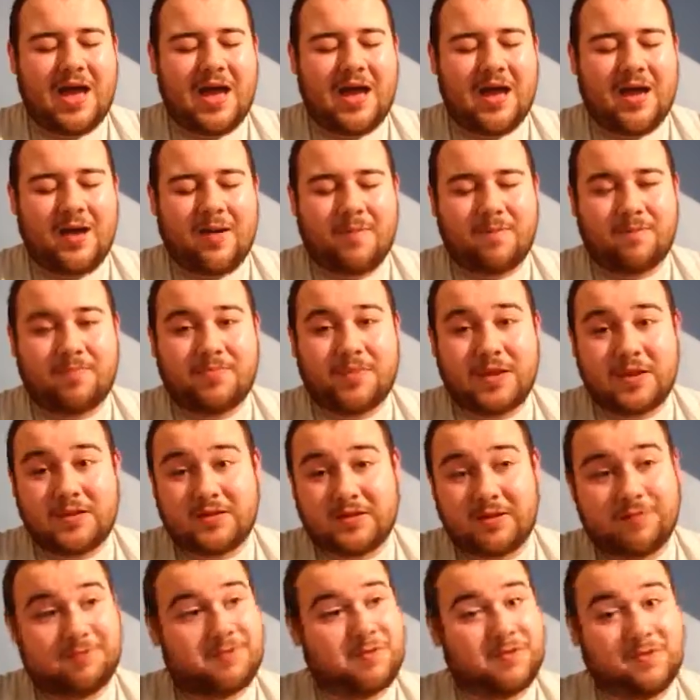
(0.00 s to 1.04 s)
and
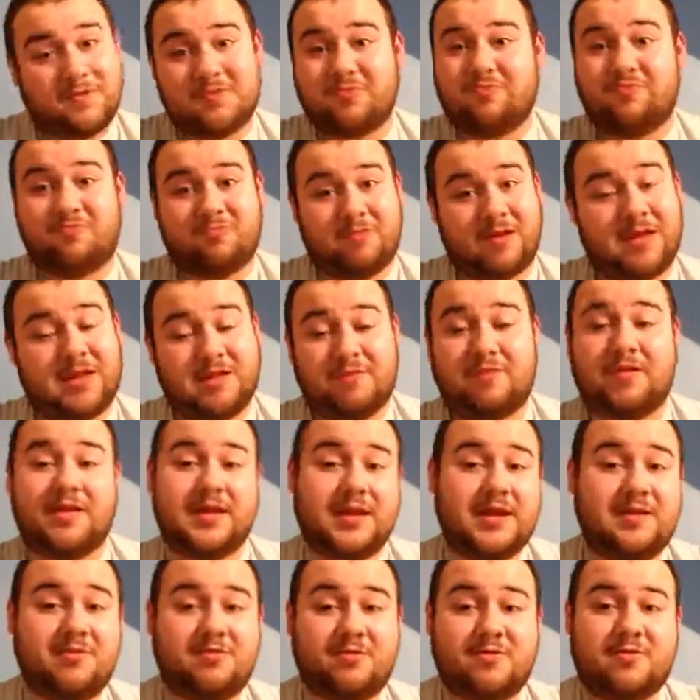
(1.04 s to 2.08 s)
definitely looks really, really
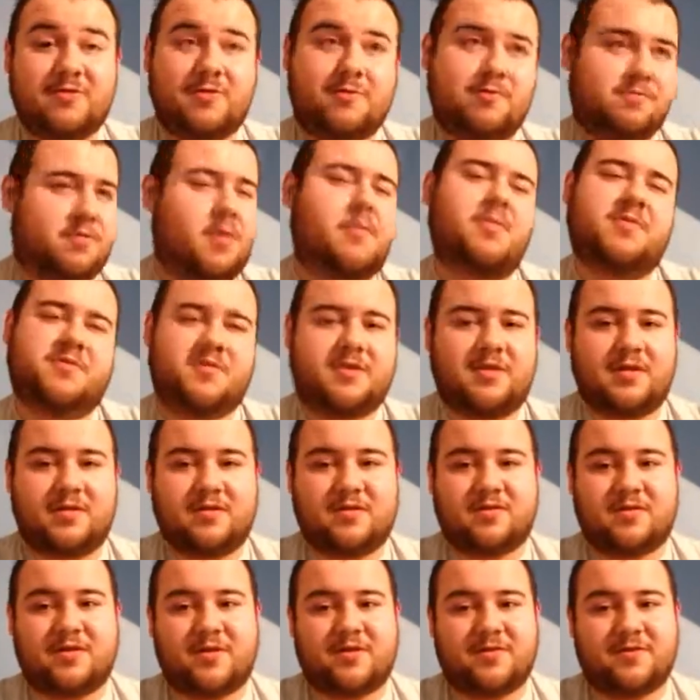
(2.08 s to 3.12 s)
interesting, promising and
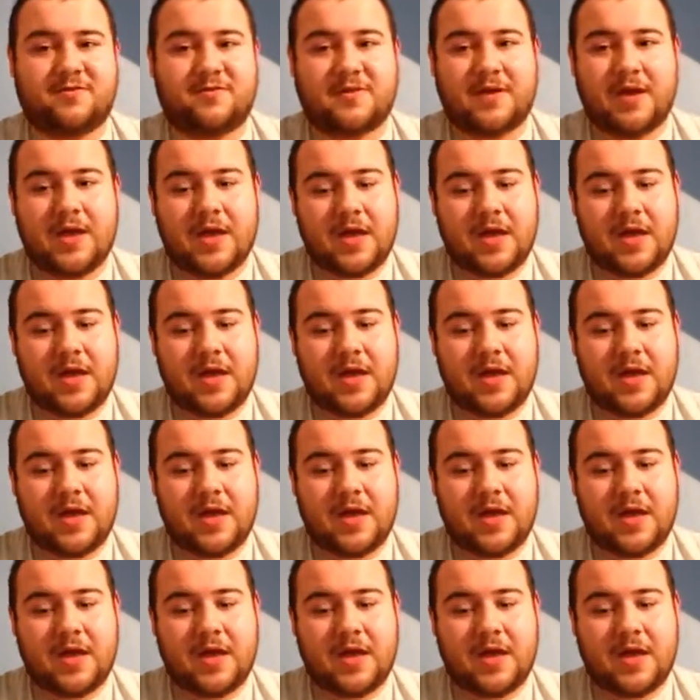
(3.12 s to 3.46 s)
stuff.